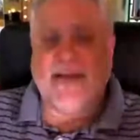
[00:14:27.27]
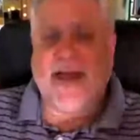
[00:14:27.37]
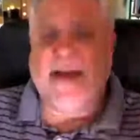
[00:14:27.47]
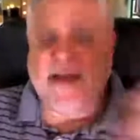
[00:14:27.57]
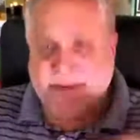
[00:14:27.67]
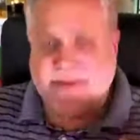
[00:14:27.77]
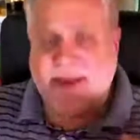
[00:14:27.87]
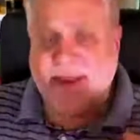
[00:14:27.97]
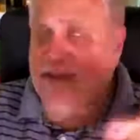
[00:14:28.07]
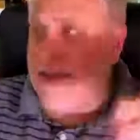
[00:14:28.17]
I got to
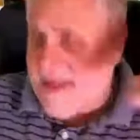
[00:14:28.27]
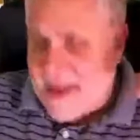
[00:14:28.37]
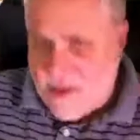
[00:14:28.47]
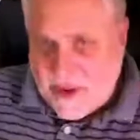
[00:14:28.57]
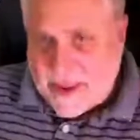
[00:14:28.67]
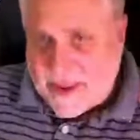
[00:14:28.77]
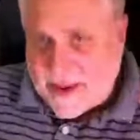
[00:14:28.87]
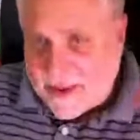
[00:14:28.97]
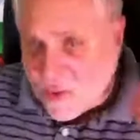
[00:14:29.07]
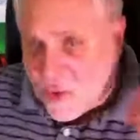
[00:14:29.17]
sign it. And we got to
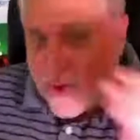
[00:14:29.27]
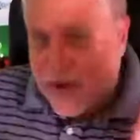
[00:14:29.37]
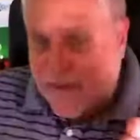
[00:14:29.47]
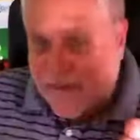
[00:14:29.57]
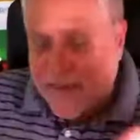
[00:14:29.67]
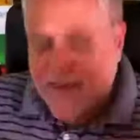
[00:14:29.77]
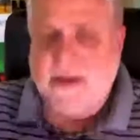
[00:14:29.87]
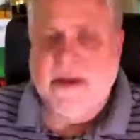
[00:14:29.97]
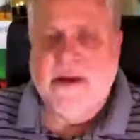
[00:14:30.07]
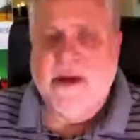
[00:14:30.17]
get it off.
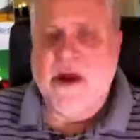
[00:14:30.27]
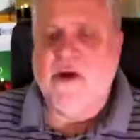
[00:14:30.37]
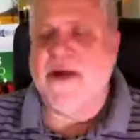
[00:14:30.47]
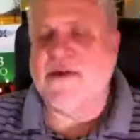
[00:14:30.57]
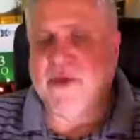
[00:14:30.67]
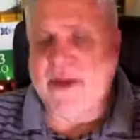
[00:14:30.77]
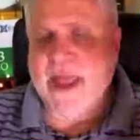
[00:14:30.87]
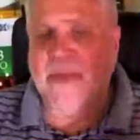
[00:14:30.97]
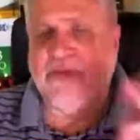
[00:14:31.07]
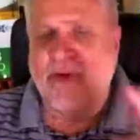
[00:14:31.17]
All right. So
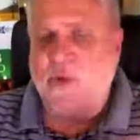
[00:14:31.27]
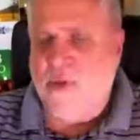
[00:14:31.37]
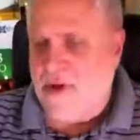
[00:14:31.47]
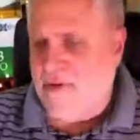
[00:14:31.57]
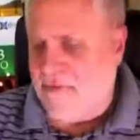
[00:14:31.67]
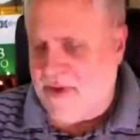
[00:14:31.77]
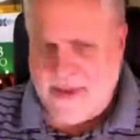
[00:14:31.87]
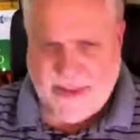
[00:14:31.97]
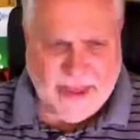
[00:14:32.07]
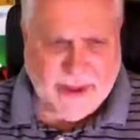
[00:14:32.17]
get
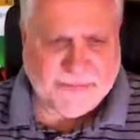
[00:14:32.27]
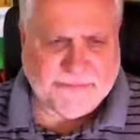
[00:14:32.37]
pre-qualified now.